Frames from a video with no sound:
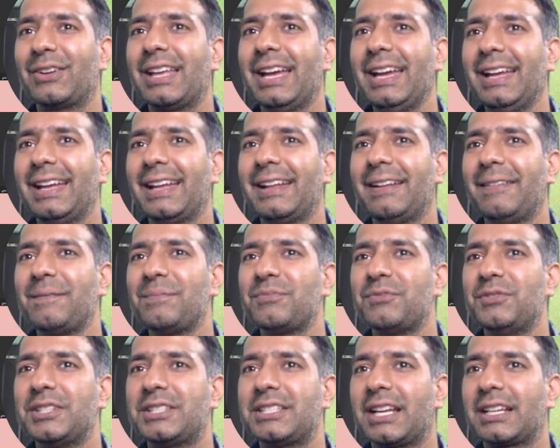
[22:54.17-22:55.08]
Okay,
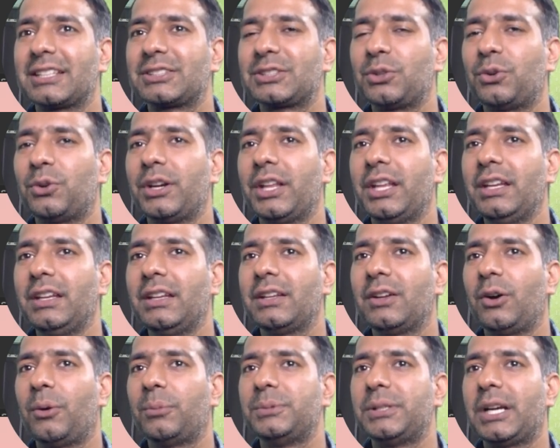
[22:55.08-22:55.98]
which are stored
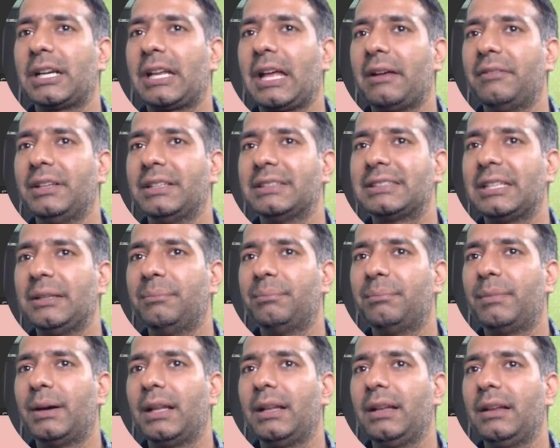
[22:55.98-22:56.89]
in object having
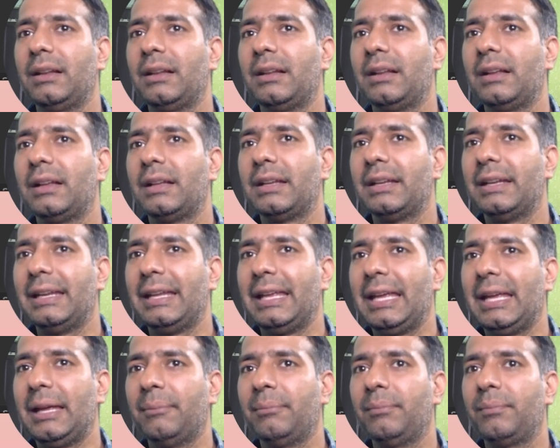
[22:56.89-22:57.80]
symbol,
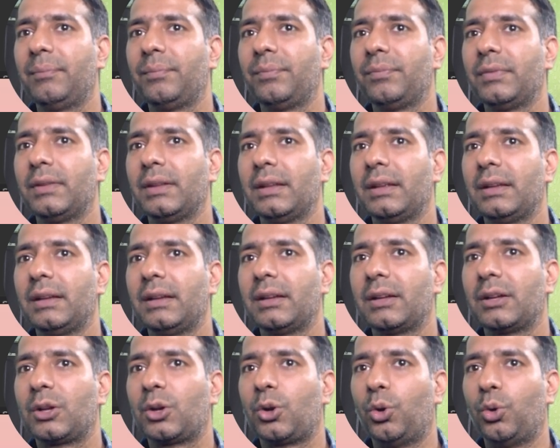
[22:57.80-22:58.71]
name,
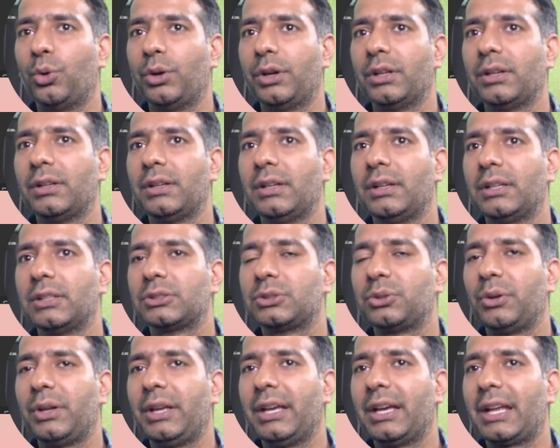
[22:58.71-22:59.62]
code.
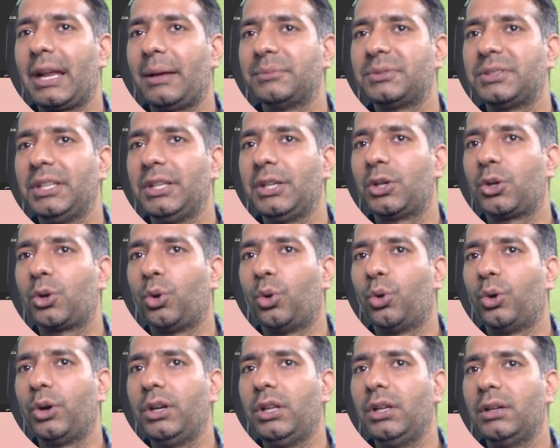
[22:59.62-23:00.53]
So here I'm seeing
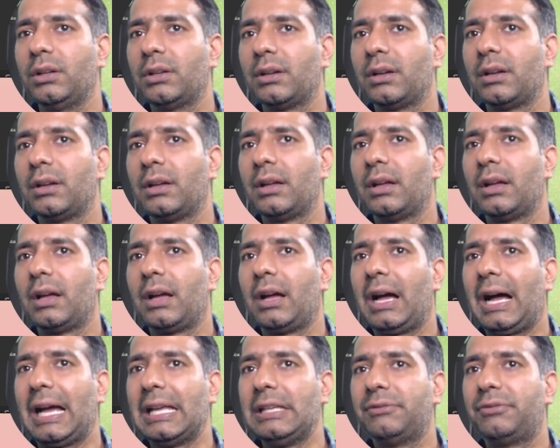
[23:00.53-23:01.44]
code
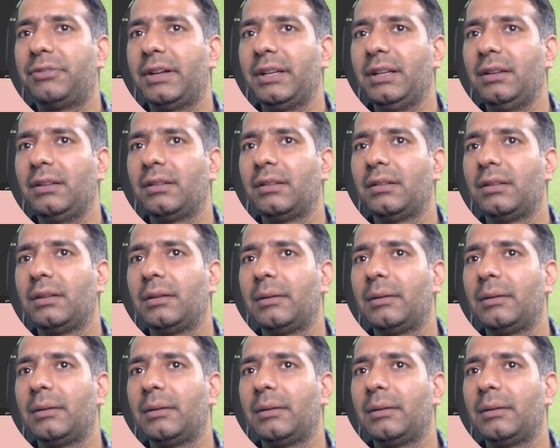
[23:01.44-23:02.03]
hyphen